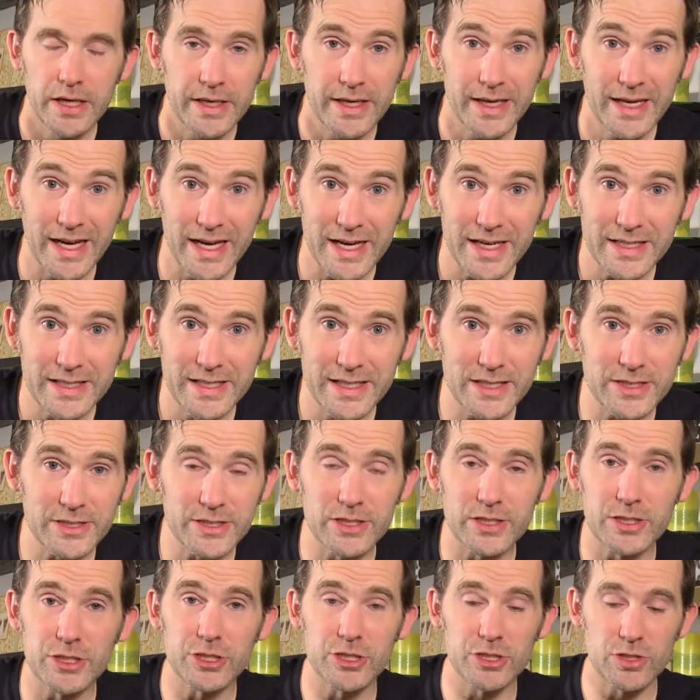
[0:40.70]
you got to ditch
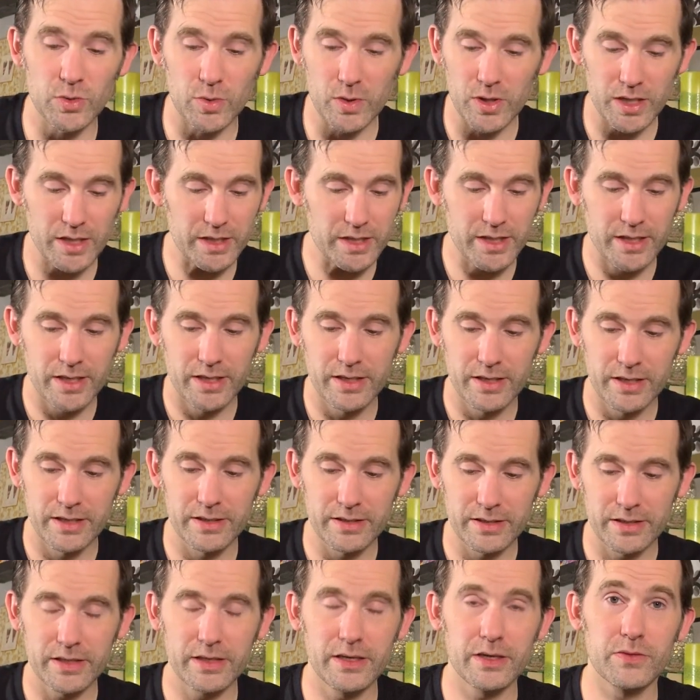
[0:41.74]
the short,
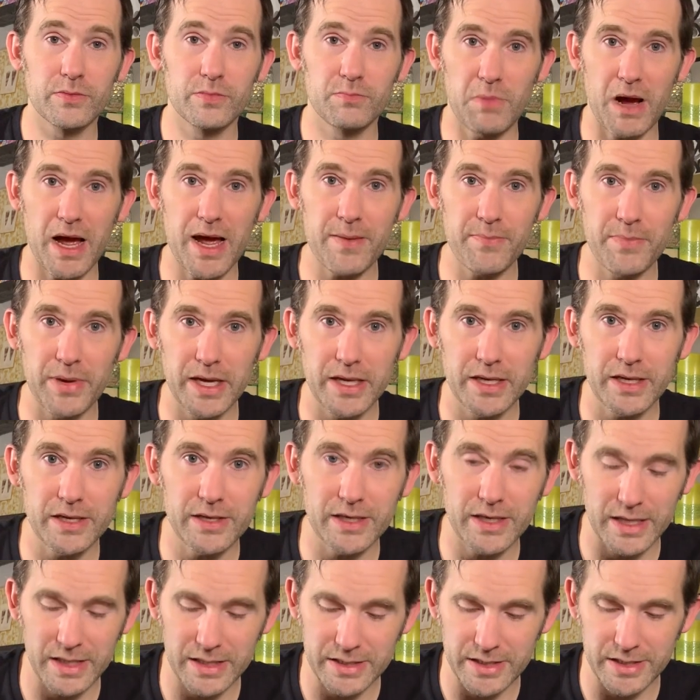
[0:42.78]
in my opinion,
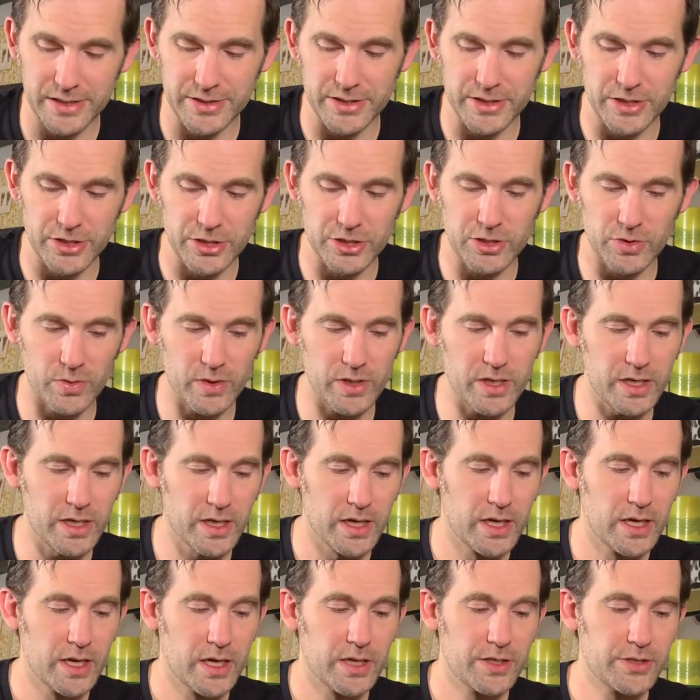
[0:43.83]
you got to ditch the short
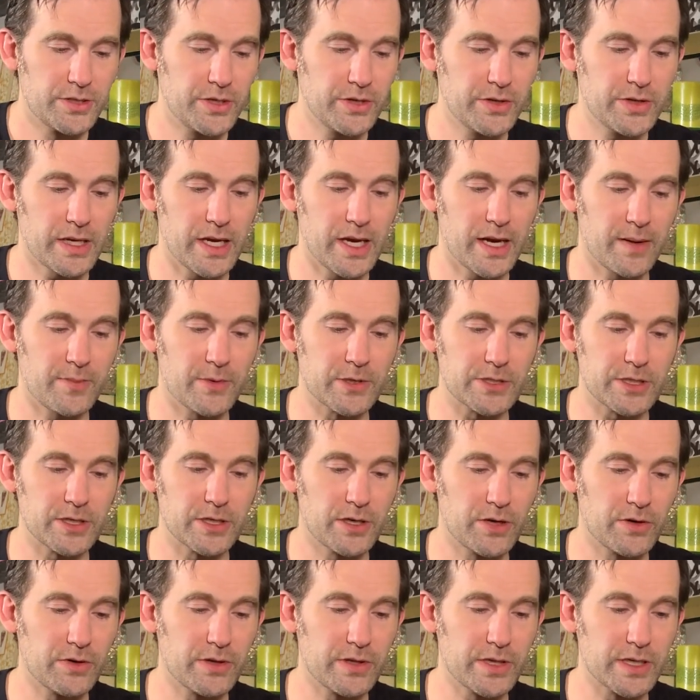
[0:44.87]
tuning hammers and
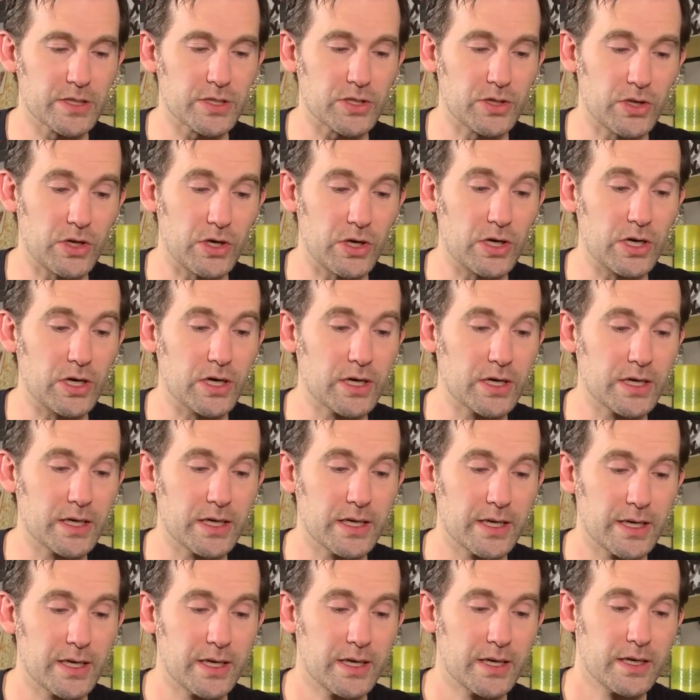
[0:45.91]
go to this
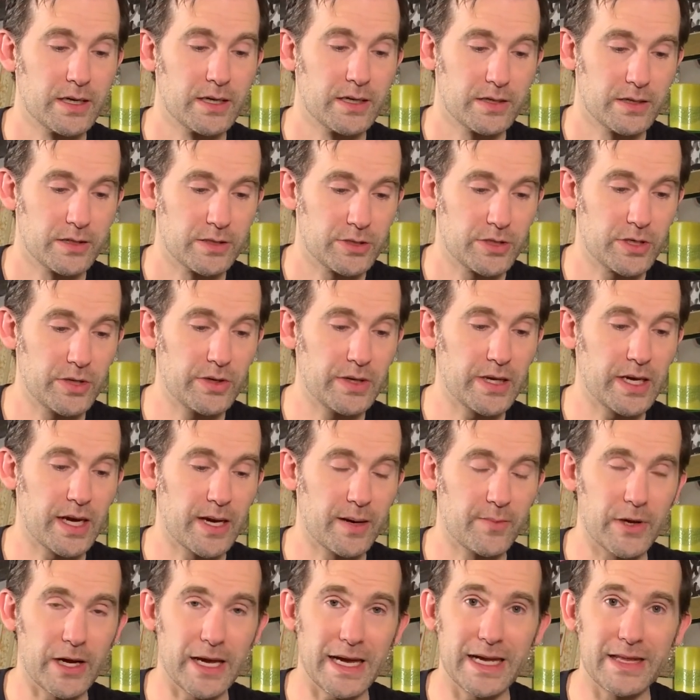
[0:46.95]
long tuning
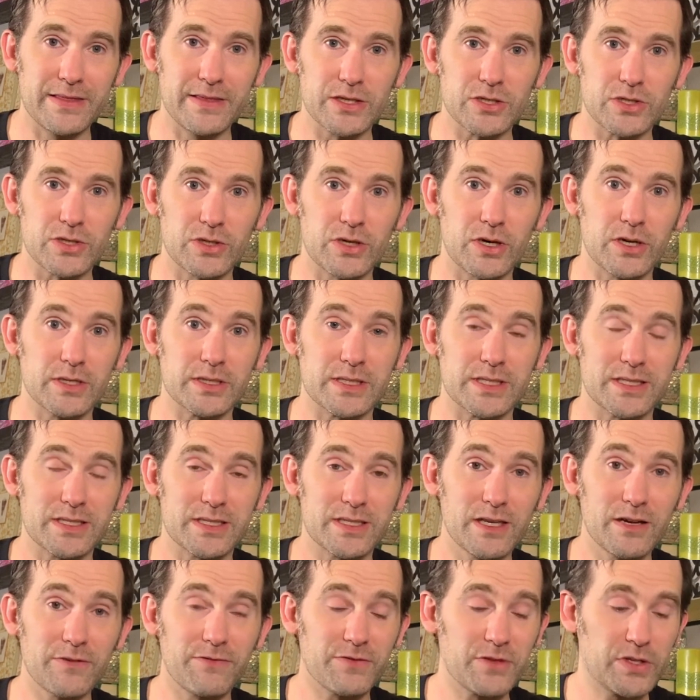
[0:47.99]
hammer and this long
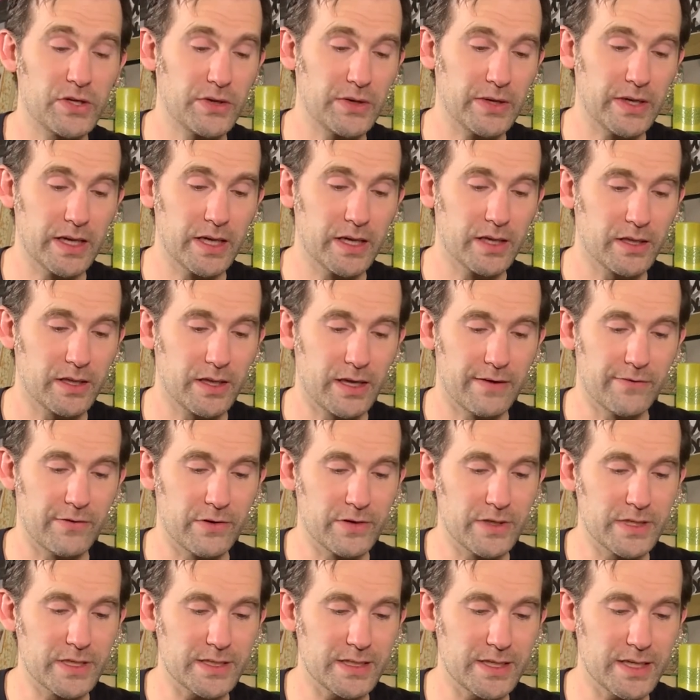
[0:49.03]
stiff tuning lever.
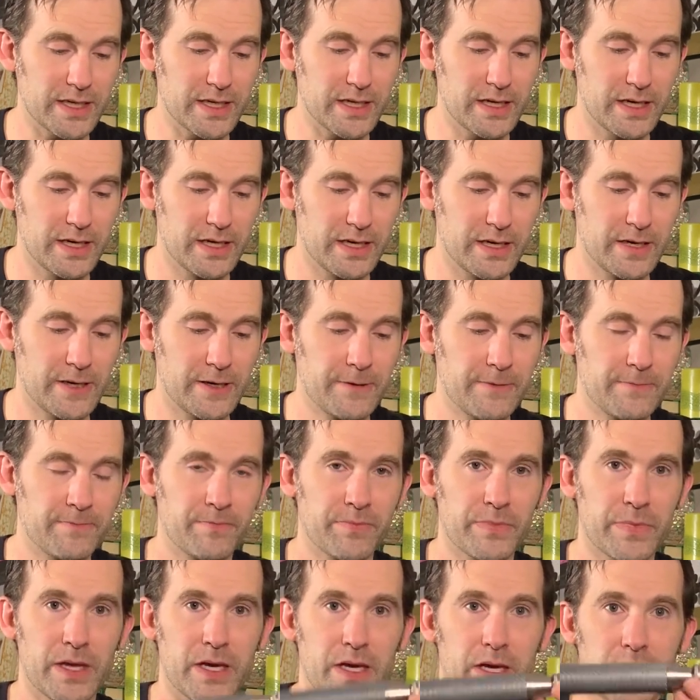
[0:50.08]
This
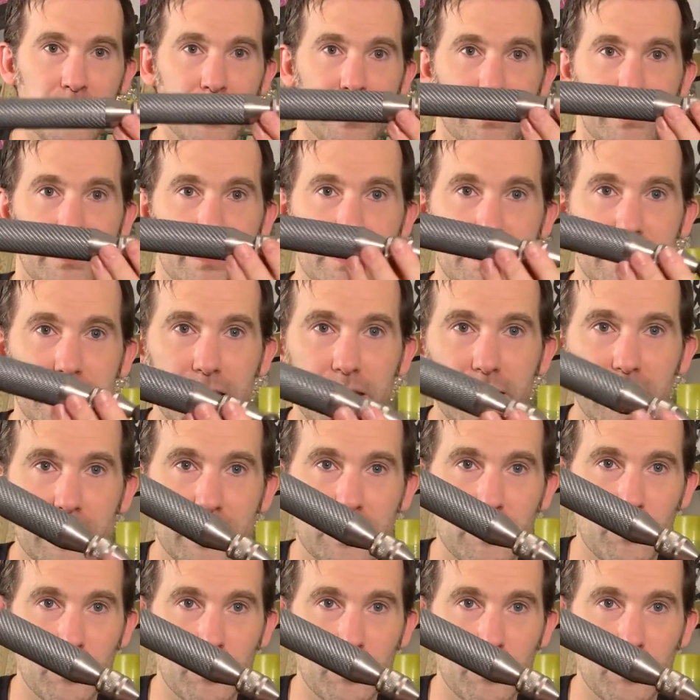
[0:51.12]
thing,